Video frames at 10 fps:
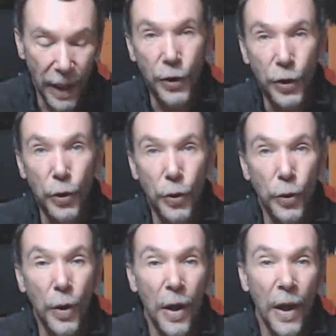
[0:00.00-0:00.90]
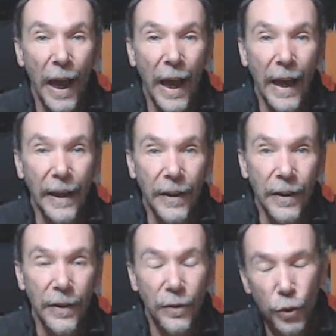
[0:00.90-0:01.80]
do and
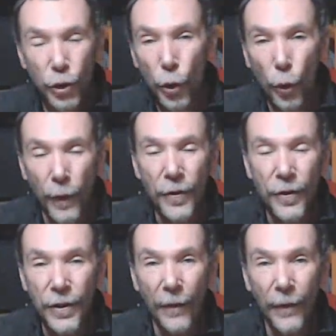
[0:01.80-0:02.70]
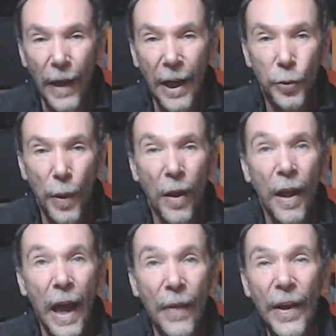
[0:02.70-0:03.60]
tutorials and stuff as well.
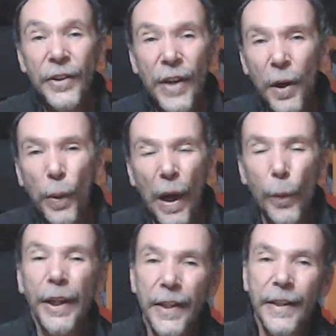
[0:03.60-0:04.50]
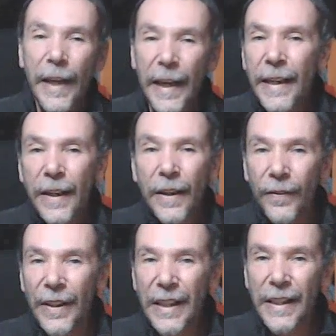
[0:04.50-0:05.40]
And that's kind of where I want to take
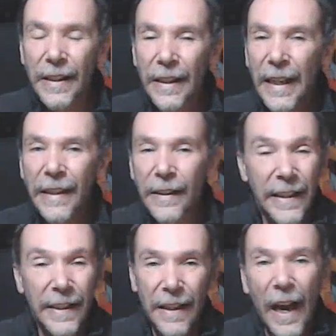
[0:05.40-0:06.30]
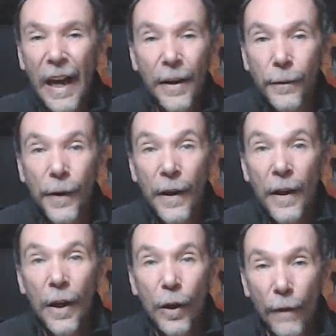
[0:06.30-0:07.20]
these live
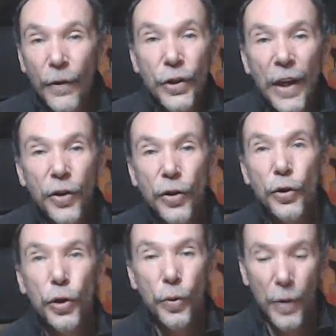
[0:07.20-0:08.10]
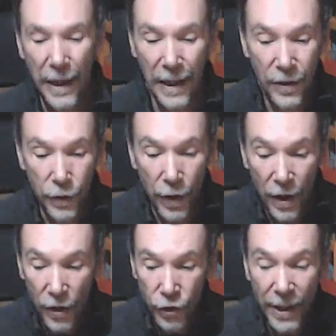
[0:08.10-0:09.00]
conversations to, is
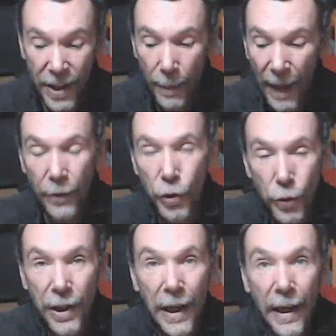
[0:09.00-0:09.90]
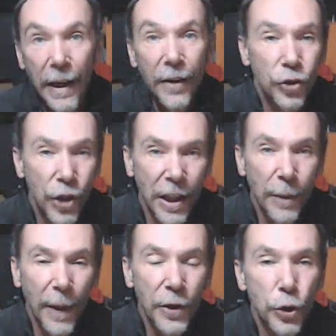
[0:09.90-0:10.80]
chatting about new gear, chatting
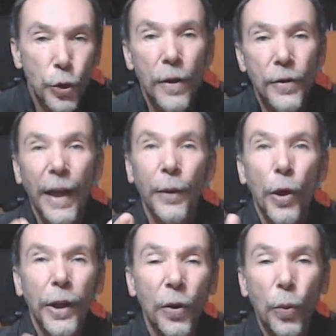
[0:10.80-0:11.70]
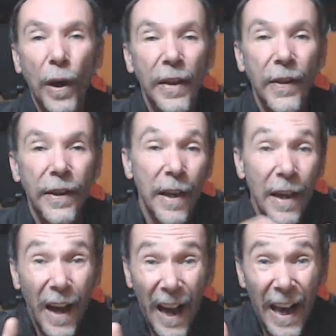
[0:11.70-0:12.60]
about tutorials, and working out a way that
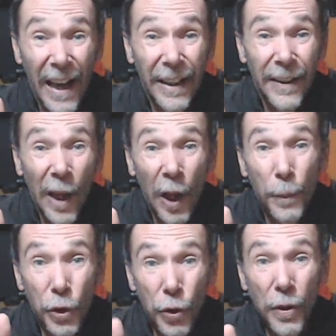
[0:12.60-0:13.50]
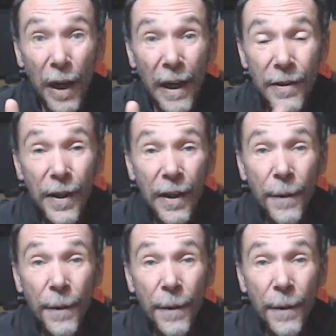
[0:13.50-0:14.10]
I can help you guys